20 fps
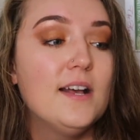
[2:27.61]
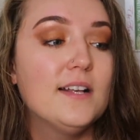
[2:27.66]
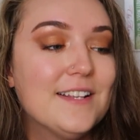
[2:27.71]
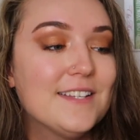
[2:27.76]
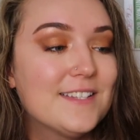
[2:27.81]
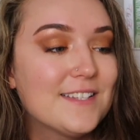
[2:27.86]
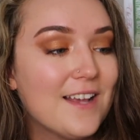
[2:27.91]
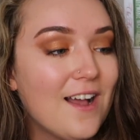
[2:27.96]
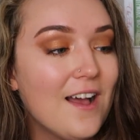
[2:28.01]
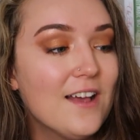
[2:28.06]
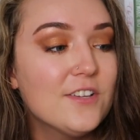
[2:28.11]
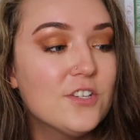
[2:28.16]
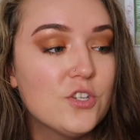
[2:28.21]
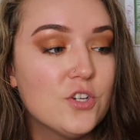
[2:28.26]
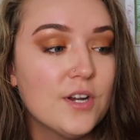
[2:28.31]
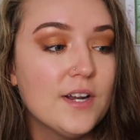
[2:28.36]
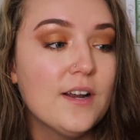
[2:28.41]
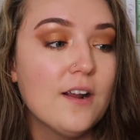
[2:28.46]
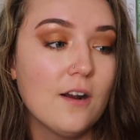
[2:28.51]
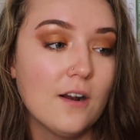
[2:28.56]
A Ska
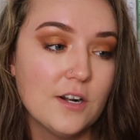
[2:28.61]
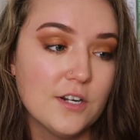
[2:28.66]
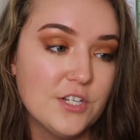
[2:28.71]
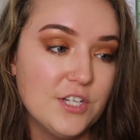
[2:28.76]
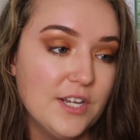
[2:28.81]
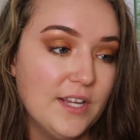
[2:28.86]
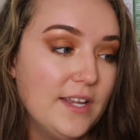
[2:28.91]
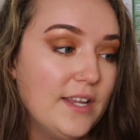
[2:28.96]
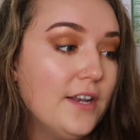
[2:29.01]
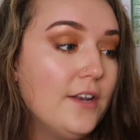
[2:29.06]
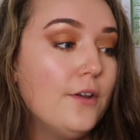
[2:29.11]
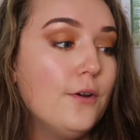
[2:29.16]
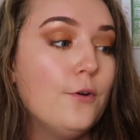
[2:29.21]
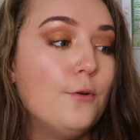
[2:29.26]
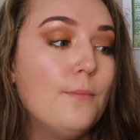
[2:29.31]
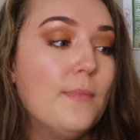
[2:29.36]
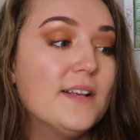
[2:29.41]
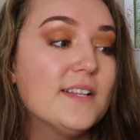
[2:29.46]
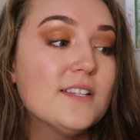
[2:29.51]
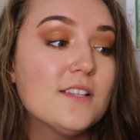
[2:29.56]
street urchin
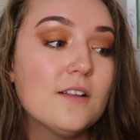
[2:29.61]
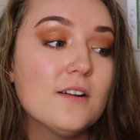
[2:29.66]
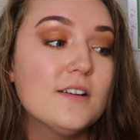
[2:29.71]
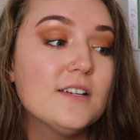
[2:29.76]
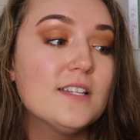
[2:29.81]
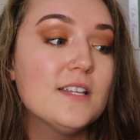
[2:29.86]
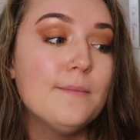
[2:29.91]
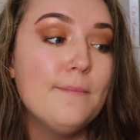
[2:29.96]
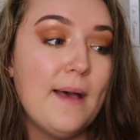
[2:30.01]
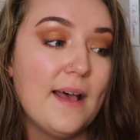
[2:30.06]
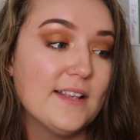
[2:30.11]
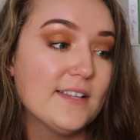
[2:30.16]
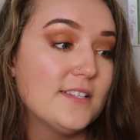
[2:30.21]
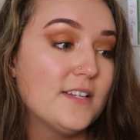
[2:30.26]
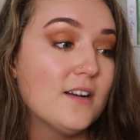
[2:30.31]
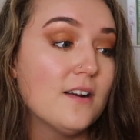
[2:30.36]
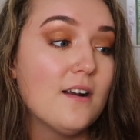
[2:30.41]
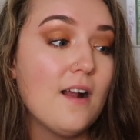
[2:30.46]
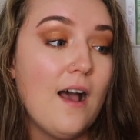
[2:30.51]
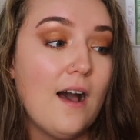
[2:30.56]
who must learn to
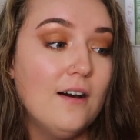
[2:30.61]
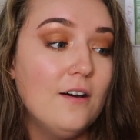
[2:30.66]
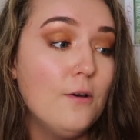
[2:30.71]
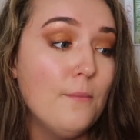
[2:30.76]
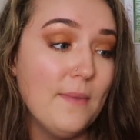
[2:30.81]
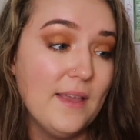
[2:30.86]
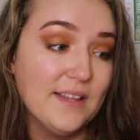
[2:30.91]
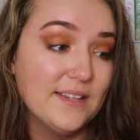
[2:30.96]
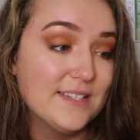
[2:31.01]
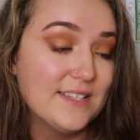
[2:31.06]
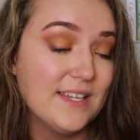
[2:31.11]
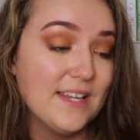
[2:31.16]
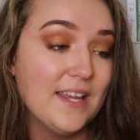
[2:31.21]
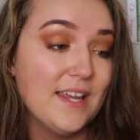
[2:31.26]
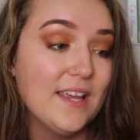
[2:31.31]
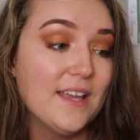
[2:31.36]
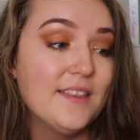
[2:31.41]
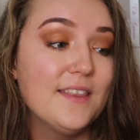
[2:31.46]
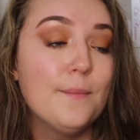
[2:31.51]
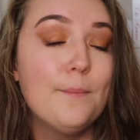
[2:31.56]
master
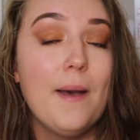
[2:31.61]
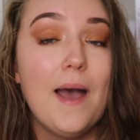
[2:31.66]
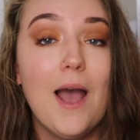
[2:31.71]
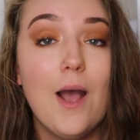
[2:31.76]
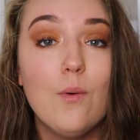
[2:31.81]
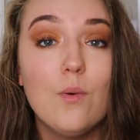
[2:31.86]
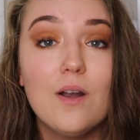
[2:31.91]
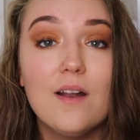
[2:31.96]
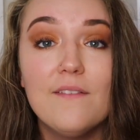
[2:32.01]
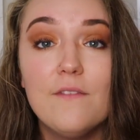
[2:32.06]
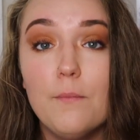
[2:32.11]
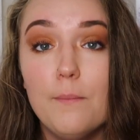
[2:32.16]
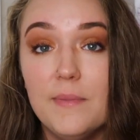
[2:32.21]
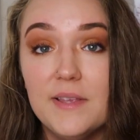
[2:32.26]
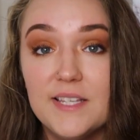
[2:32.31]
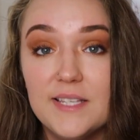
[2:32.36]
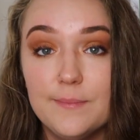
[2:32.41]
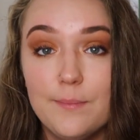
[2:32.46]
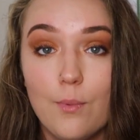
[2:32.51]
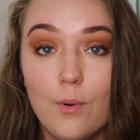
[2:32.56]
allomancy, the power of a
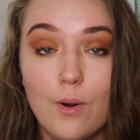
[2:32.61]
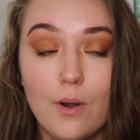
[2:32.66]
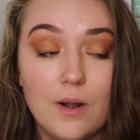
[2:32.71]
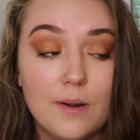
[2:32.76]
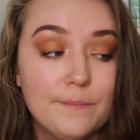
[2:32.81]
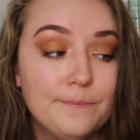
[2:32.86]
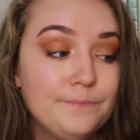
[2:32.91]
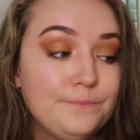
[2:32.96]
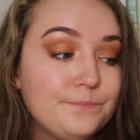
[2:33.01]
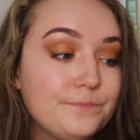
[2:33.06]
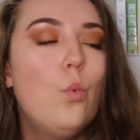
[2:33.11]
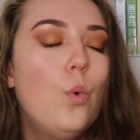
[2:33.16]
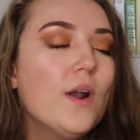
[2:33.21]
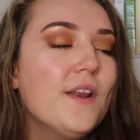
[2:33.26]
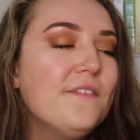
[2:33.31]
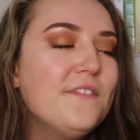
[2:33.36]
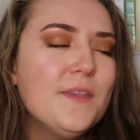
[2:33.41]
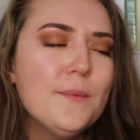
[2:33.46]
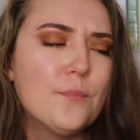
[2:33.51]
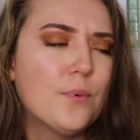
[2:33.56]
mistborn. What
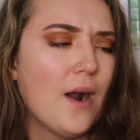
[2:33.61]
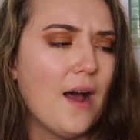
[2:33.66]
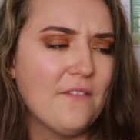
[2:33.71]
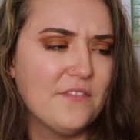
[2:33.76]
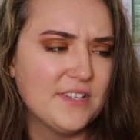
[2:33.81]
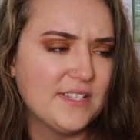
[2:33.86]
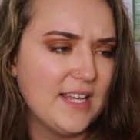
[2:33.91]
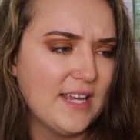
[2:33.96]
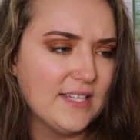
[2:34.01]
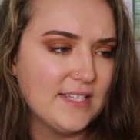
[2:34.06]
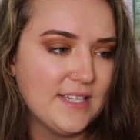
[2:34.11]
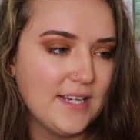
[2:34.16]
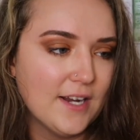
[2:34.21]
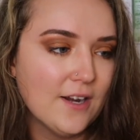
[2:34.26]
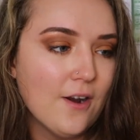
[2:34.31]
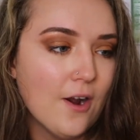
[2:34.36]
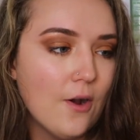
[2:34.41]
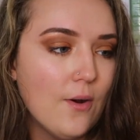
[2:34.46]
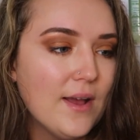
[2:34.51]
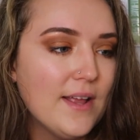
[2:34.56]
if the prophesized
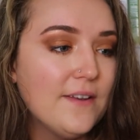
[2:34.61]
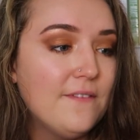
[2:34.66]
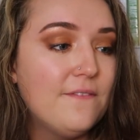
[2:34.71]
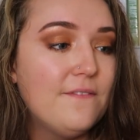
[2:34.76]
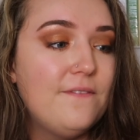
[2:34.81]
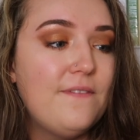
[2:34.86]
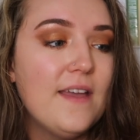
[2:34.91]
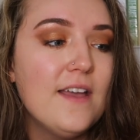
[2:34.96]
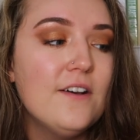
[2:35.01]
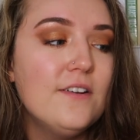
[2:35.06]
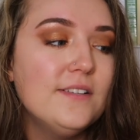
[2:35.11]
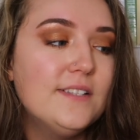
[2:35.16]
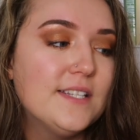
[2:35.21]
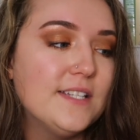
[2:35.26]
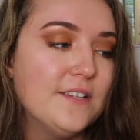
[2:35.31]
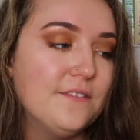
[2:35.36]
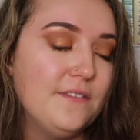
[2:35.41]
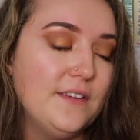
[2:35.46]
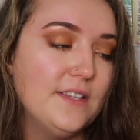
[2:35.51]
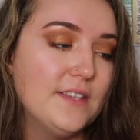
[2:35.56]
hero had failed
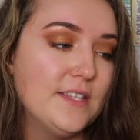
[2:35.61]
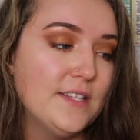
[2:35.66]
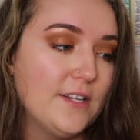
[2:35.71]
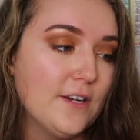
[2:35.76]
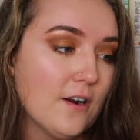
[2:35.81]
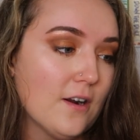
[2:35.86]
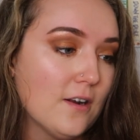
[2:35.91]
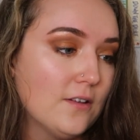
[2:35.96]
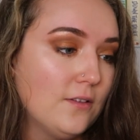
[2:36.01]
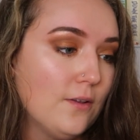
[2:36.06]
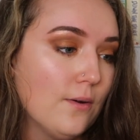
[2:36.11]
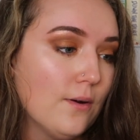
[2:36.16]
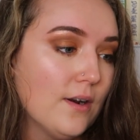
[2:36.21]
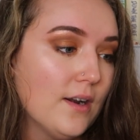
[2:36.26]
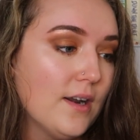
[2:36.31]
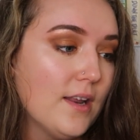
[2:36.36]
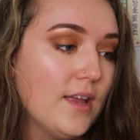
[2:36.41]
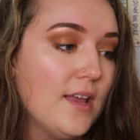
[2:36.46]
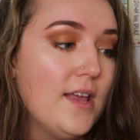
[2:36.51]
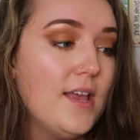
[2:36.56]
to defeat the Dark
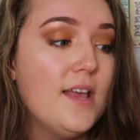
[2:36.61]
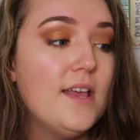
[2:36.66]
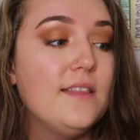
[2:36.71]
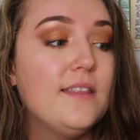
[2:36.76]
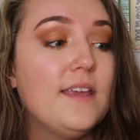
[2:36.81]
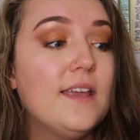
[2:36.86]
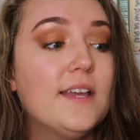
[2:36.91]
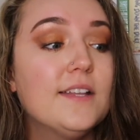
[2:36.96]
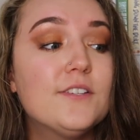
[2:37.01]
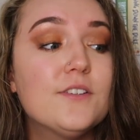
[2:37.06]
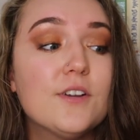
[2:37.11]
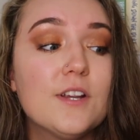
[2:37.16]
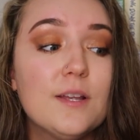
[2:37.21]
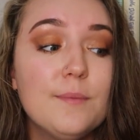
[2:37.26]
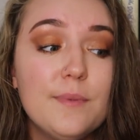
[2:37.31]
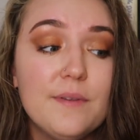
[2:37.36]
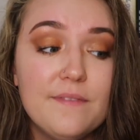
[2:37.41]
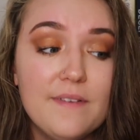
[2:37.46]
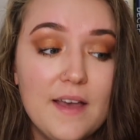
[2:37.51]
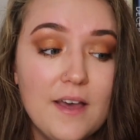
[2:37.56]
Lord? The answer
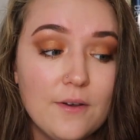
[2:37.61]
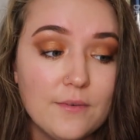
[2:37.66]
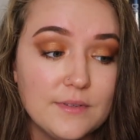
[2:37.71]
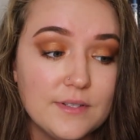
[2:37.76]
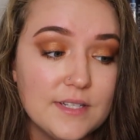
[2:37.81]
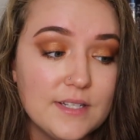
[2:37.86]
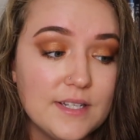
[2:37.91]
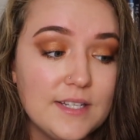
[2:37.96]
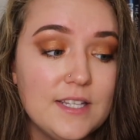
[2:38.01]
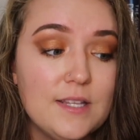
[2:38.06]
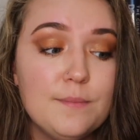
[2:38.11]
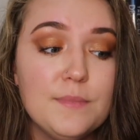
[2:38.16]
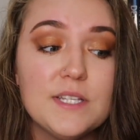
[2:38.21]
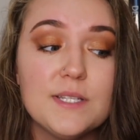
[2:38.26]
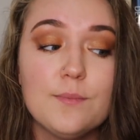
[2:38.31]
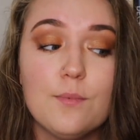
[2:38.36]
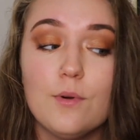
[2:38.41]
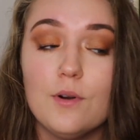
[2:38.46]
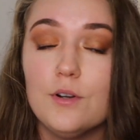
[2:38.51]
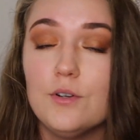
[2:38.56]
can be found in the
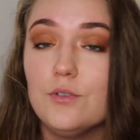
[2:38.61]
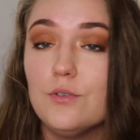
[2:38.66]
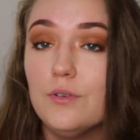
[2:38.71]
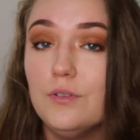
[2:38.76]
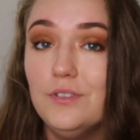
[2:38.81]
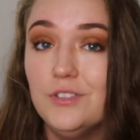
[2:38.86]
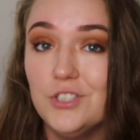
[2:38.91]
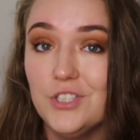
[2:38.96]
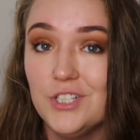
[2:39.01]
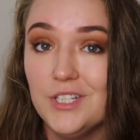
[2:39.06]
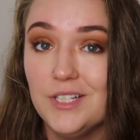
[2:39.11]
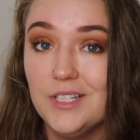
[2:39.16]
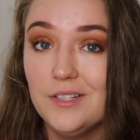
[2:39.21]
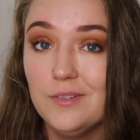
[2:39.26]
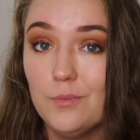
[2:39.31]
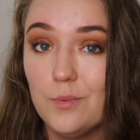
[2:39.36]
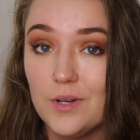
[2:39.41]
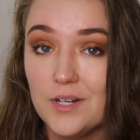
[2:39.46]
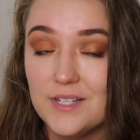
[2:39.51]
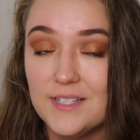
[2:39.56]
Mistborn trilogy,
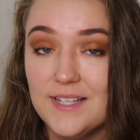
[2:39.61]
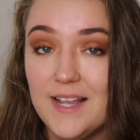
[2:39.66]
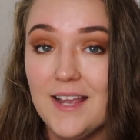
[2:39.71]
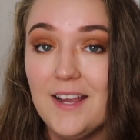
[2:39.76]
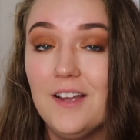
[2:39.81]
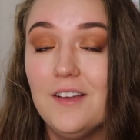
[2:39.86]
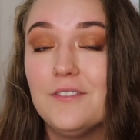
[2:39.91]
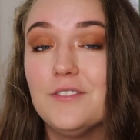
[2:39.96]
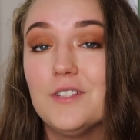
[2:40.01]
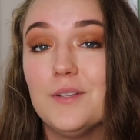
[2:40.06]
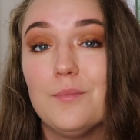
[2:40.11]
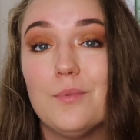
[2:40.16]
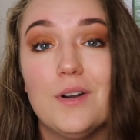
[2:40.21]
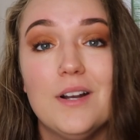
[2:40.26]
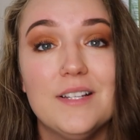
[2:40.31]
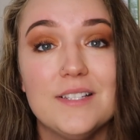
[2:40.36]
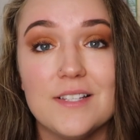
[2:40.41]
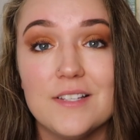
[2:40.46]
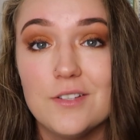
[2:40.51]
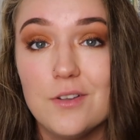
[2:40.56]
where a saga of
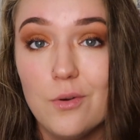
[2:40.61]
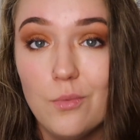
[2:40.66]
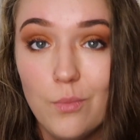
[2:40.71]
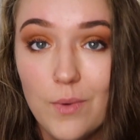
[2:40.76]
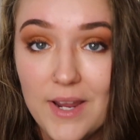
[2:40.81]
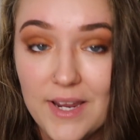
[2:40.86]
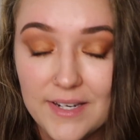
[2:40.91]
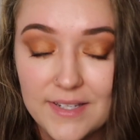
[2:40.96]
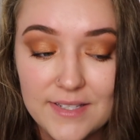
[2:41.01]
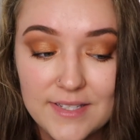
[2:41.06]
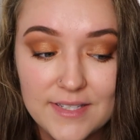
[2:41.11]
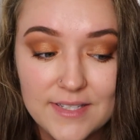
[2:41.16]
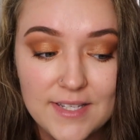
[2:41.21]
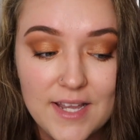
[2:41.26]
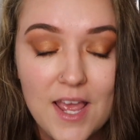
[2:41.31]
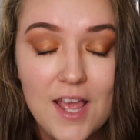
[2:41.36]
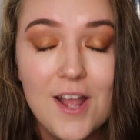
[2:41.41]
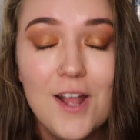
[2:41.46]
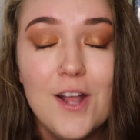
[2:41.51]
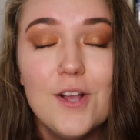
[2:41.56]
surprises awaits.